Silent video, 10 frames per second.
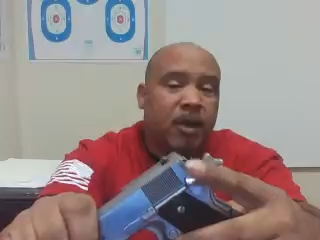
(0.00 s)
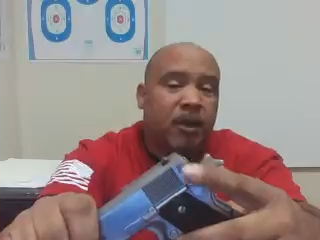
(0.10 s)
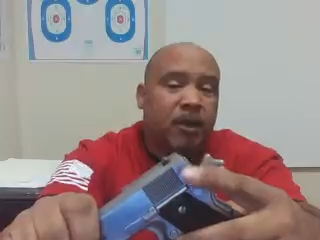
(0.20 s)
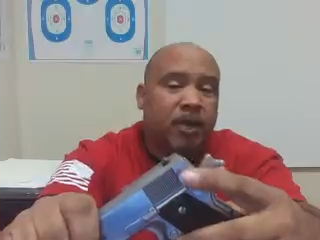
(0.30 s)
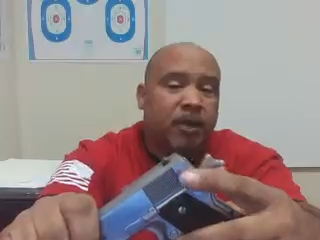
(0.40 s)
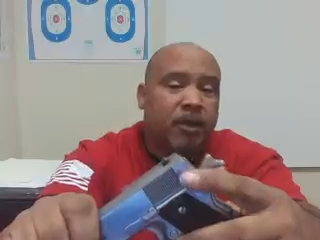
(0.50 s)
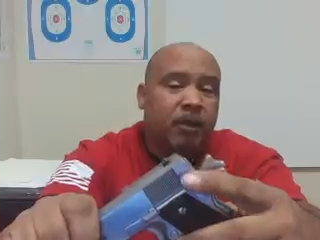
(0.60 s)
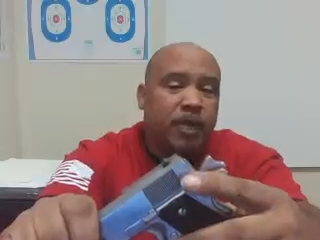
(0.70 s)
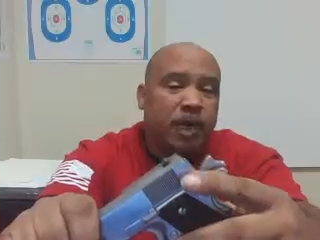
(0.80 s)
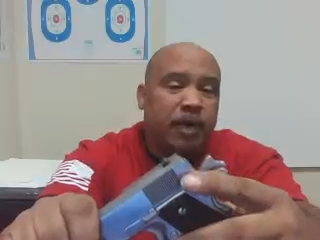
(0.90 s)
you need to
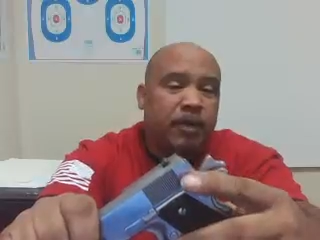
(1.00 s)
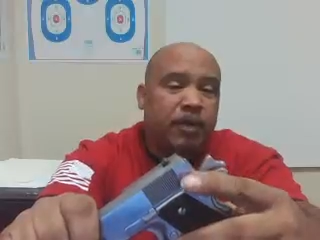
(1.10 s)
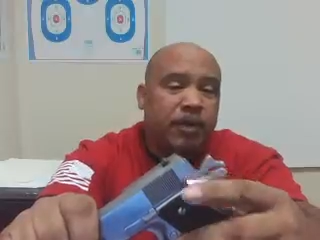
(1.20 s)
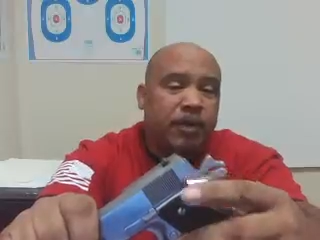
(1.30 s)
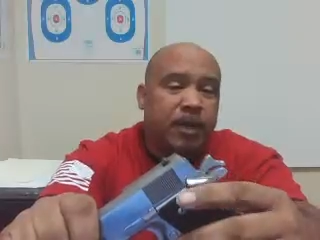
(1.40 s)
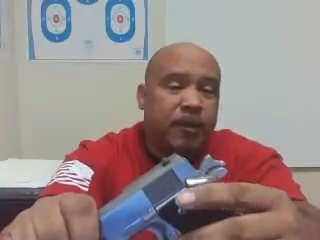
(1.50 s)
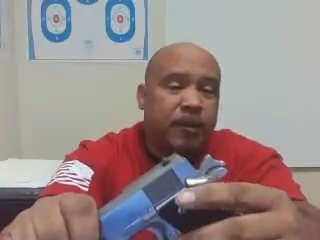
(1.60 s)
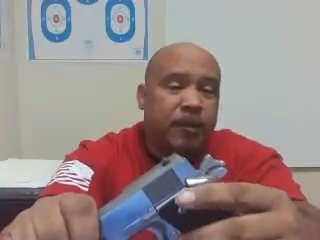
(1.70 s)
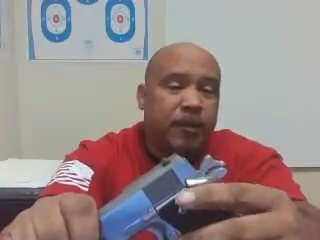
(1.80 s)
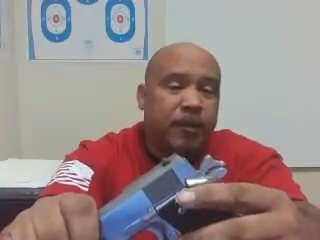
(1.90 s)
practice, if
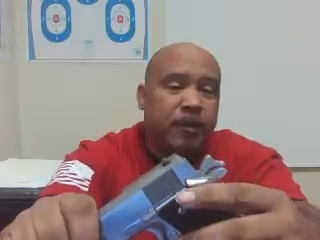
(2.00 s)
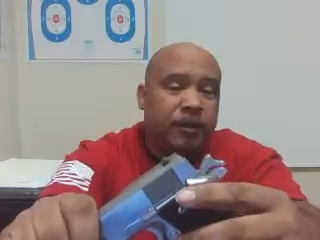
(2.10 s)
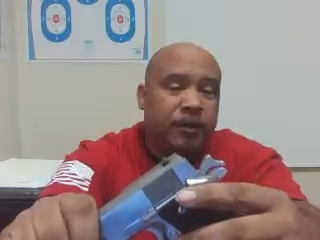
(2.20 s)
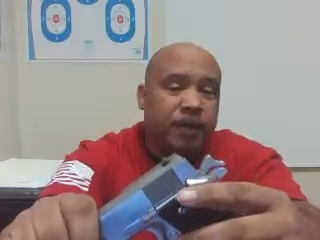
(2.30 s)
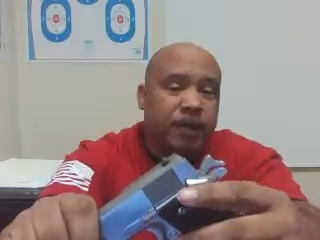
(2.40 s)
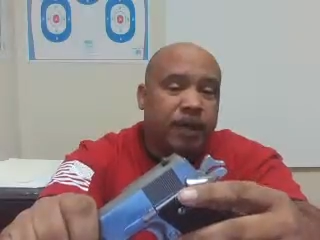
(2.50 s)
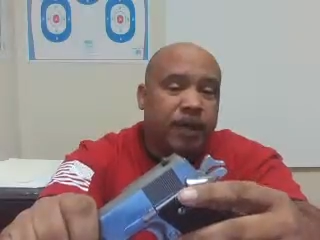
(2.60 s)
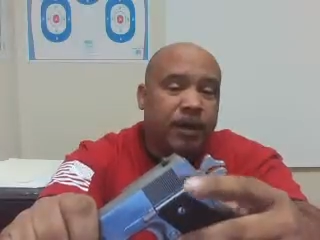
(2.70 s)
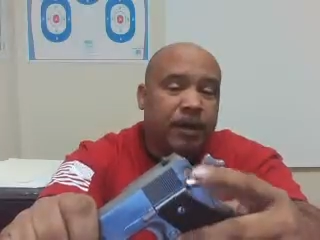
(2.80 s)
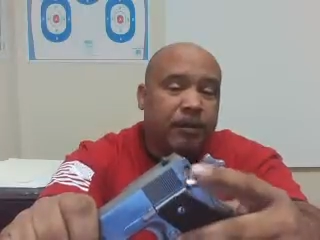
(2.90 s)
you're going to
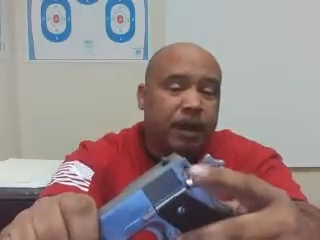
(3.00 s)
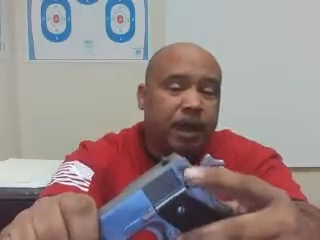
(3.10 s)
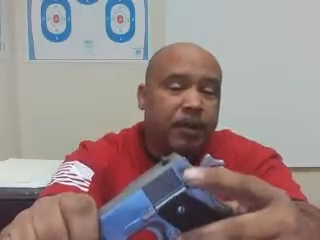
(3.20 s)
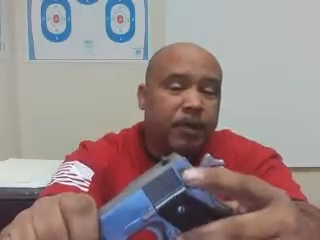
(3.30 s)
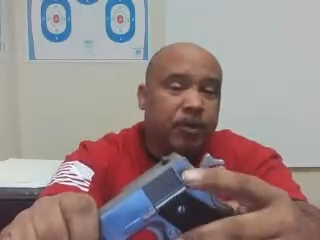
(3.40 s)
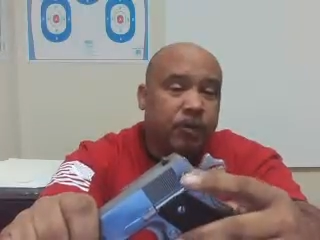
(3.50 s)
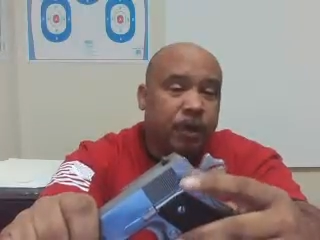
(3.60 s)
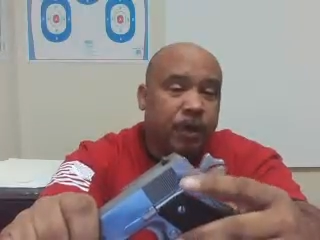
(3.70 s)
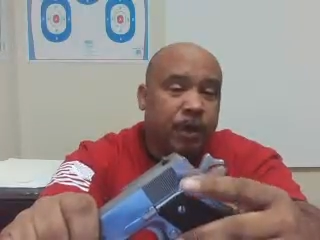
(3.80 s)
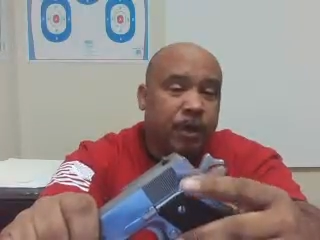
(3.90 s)
carry this, practice
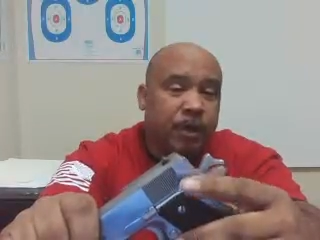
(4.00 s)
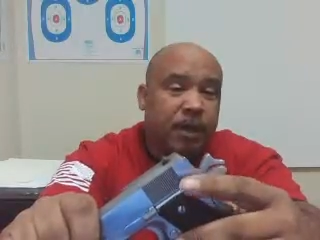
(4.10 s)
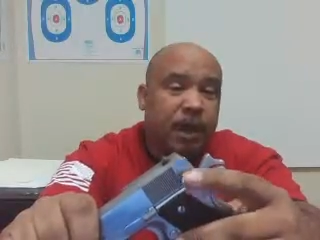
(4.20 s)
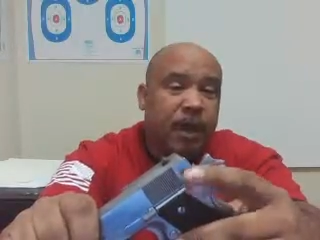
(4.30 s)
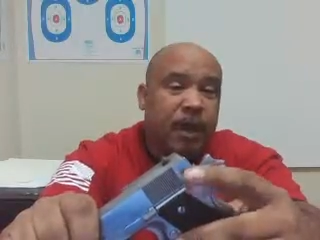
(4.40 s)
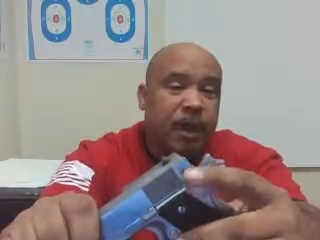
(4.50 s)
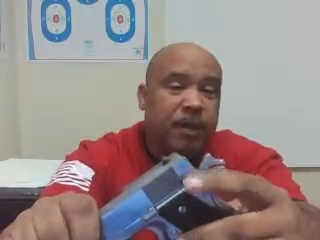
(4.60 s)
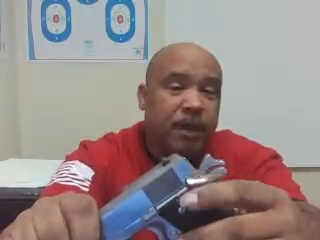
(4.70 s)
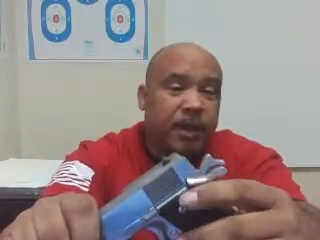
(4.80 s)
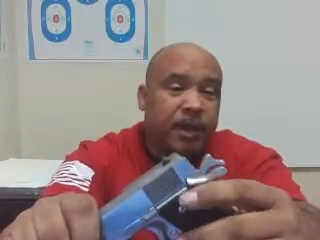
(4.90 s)
drawing it
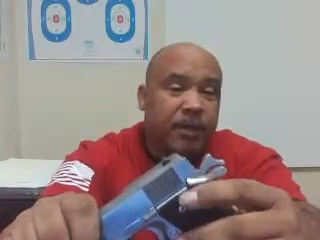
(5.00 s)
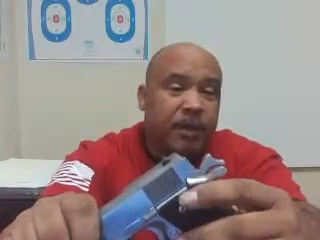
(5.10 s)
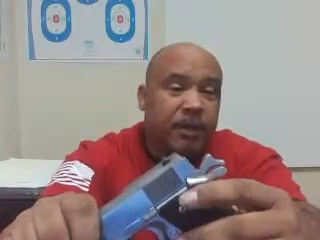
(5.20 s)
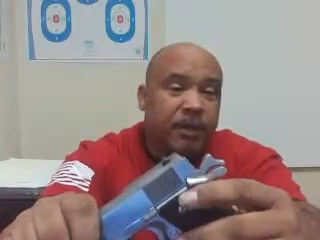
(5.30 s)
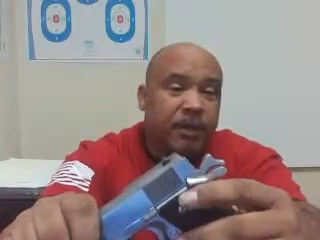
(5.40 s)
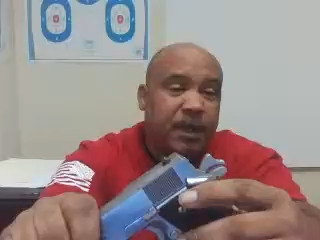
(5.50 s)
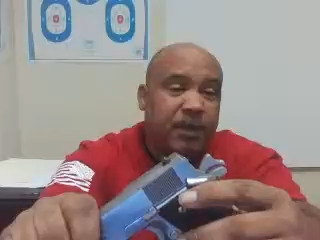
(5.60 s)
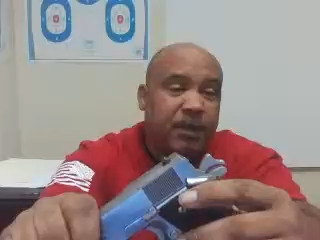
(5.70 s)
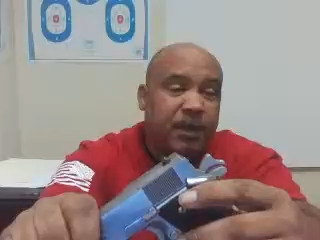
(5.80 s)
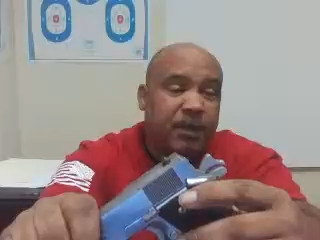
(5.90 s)
and taking off the
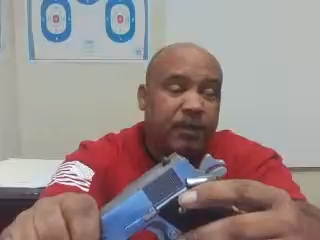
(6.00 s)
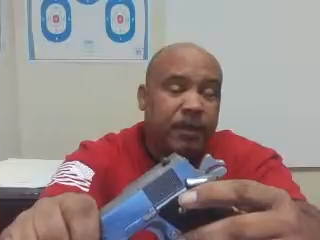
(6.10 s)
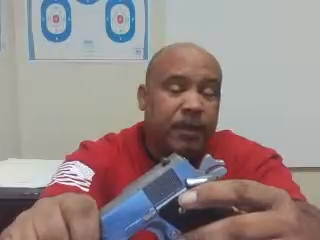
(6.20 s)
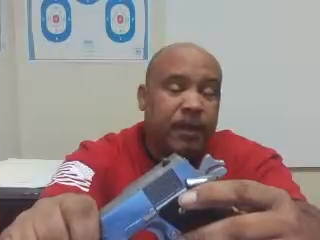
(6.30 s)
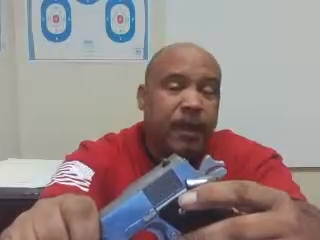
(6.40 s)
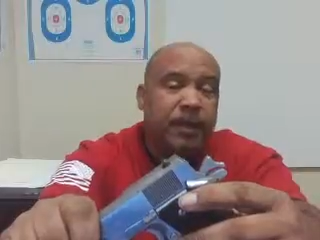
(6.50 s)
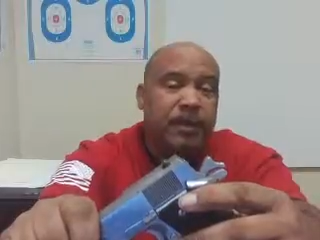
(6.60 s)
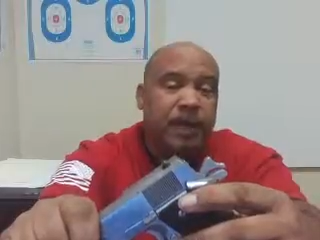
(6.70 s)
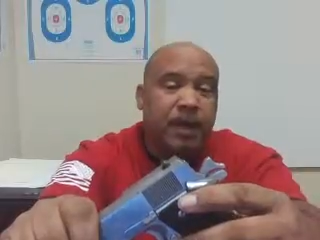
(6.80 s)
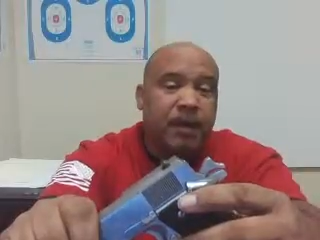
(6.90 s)
safety.
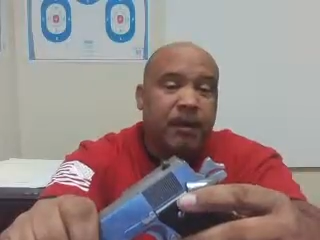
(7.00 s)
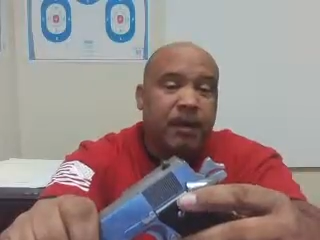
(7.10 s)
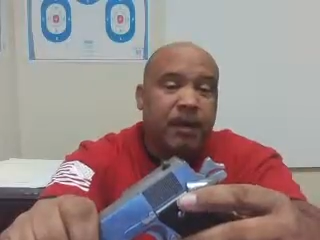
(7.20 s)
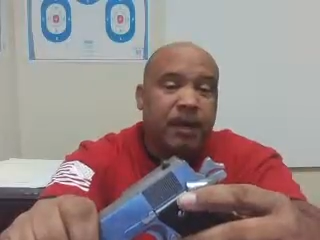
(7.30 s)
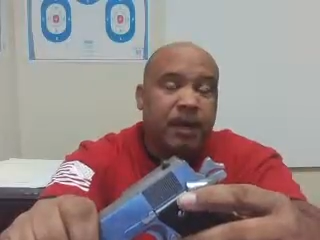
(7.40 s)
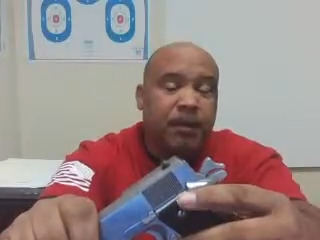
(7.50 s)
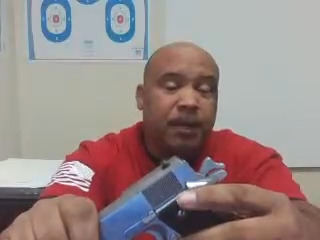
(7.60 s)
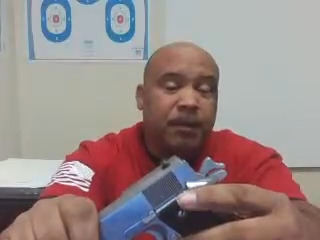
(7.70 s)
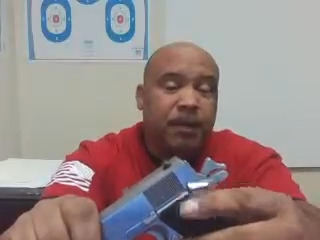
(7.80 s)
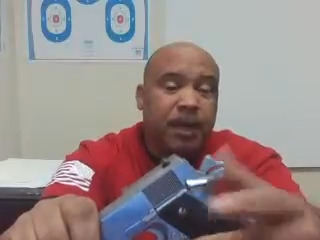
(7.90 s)
Because I have seen many
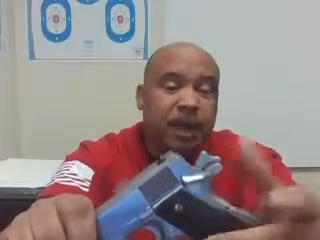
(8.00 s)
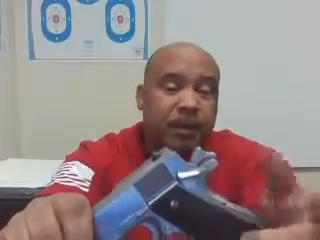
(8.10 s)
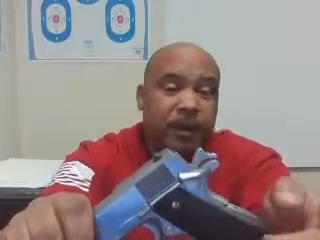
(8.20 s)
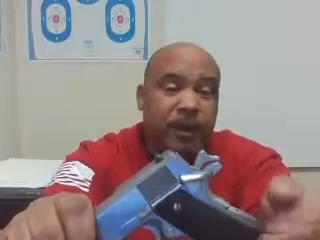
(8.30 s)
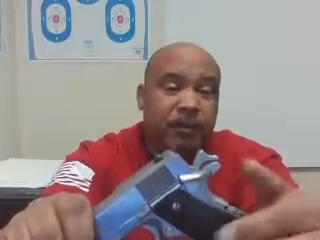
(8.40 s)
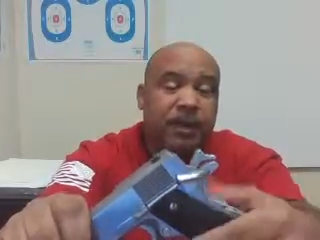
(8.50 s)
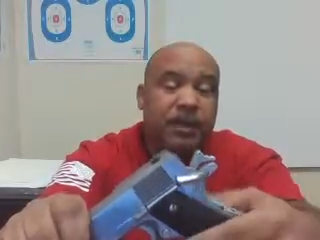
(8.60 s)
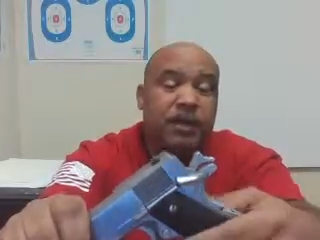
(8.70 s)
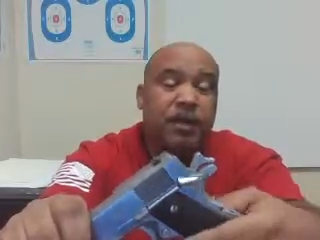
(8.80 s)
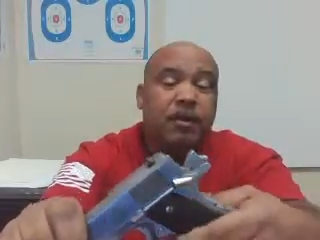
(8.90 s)
people, and I have done it
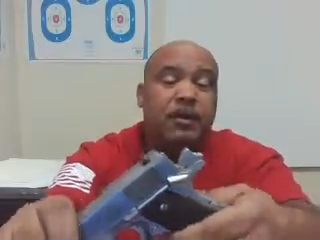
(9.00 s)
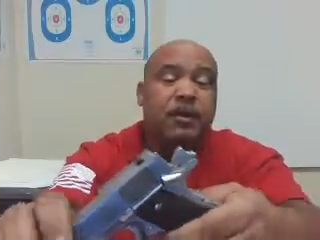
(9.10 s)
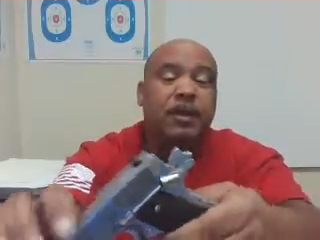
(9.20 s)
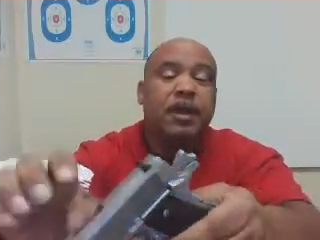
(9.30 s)
myself,